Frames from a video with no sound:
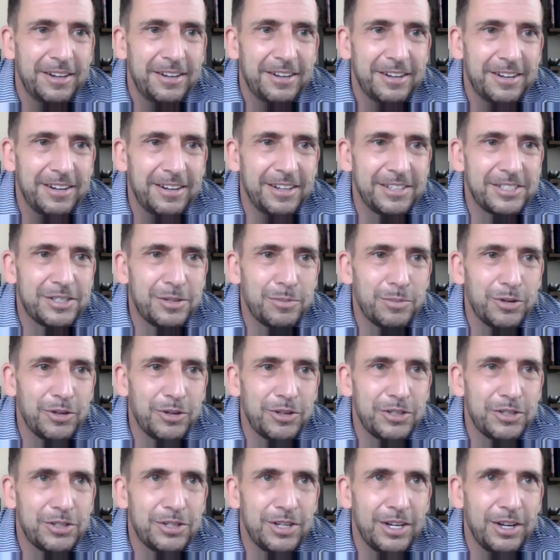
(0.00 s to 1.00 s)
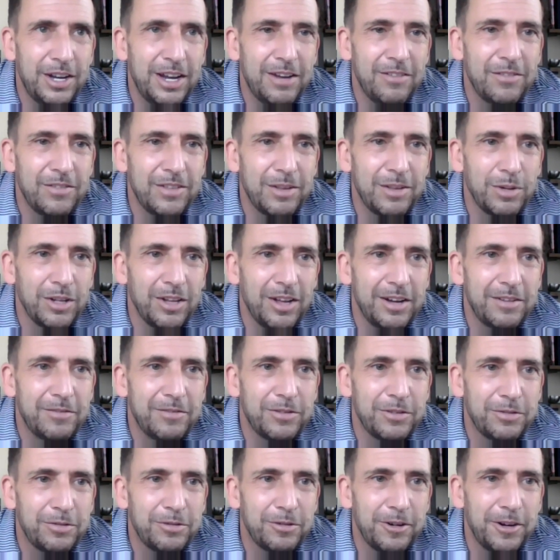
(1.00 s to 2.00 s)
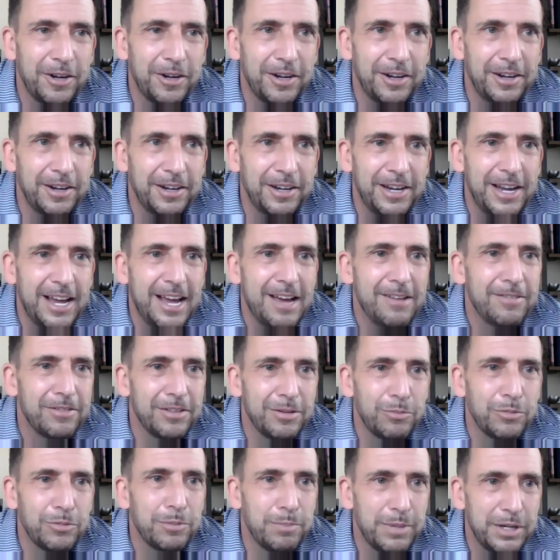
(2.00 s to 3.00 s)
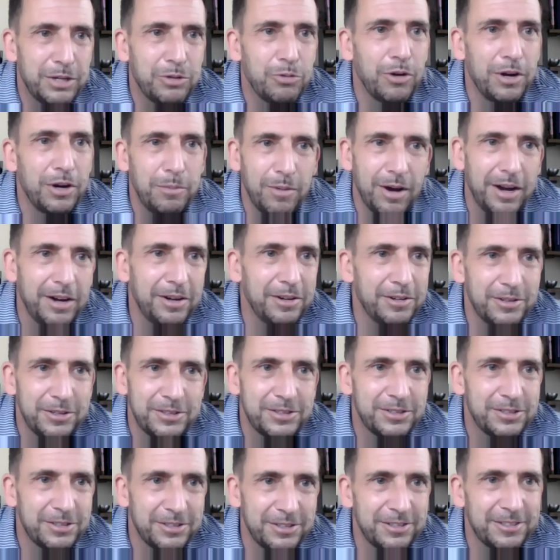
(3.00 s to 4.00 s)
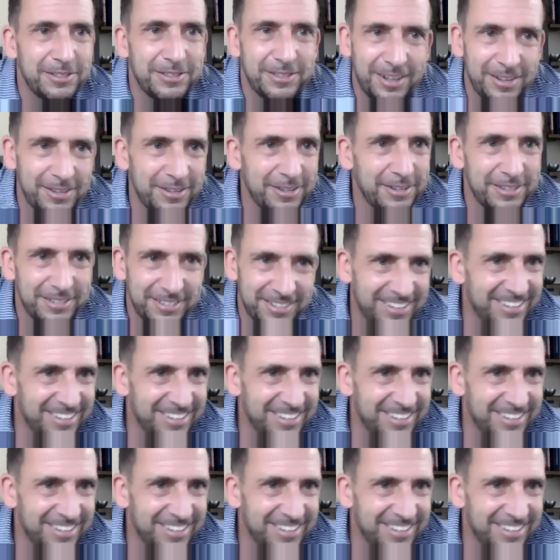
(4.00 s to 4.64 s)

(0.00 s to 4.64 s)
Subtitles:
customers and gave them a lot for free. Half of them were Bitcoin miners or other